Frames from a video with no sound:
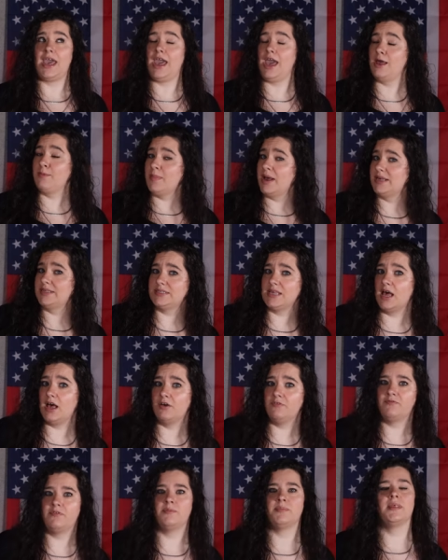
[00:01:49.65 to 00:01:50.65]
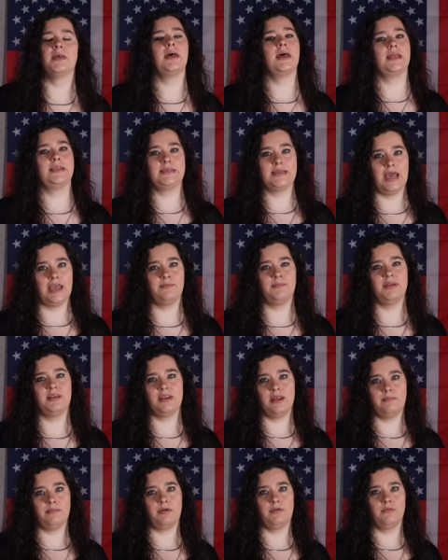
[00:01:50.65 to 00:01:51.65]
and myself from indictment
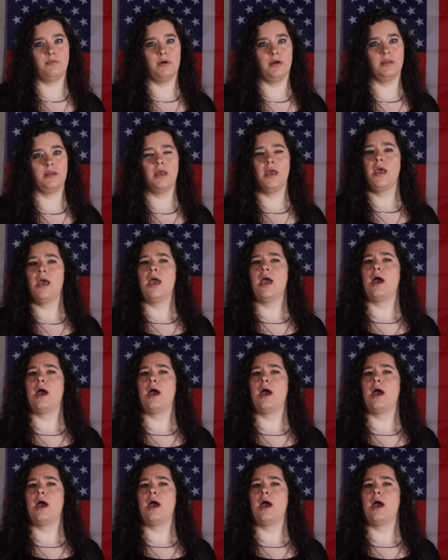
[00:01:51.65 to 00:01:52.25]
number one.